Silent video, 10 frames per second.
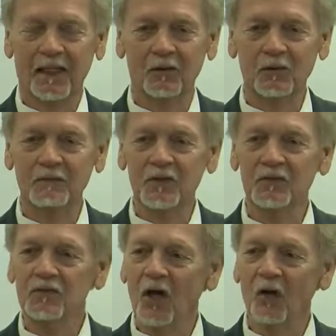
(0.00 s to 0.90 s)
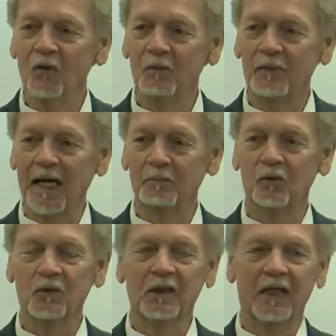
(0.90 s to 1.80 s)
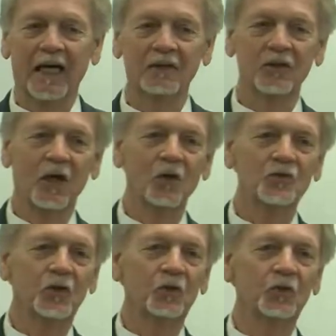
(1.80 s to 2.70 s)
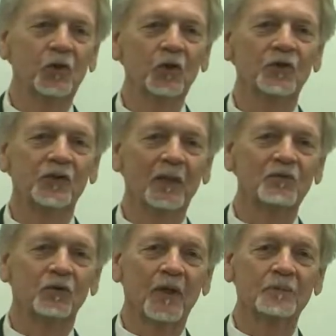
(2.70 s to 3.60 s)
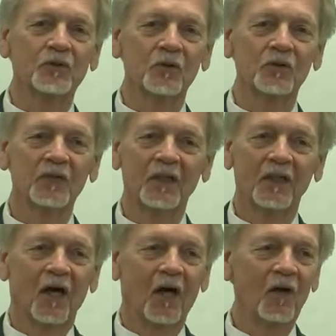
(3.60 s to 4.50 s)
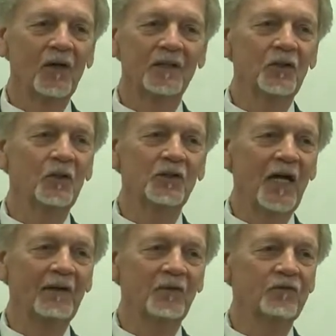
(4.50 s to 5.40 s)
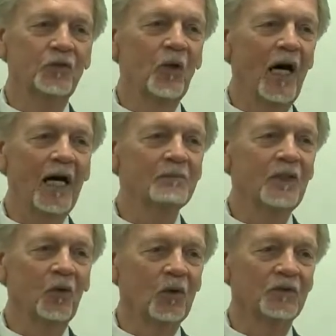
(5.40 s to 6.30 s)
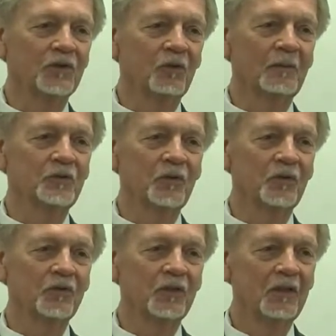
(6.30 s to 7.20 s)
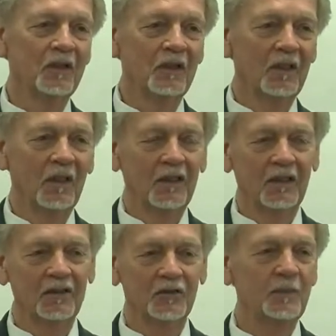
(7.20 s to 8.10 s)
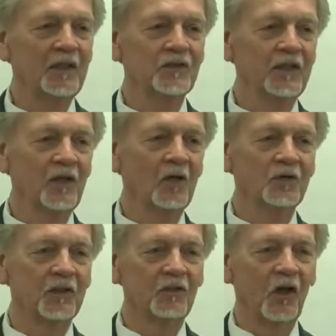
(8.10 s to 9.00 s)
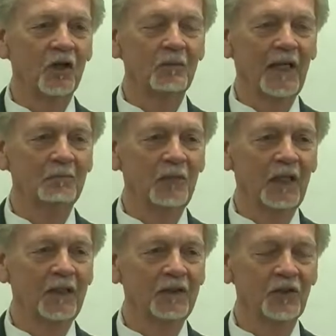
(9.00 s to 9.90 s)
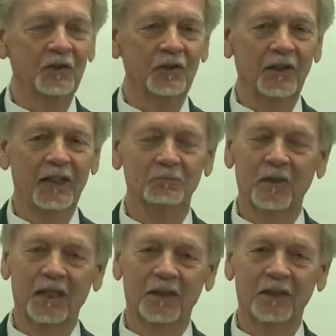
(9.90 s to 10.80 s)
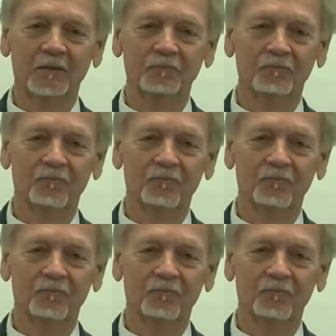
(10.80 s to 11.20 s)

They don't even know the Bible. And those who use some scriptures, all they do is have a few hobby horse scriptures, uh, especially those that talk about money, so you can get money.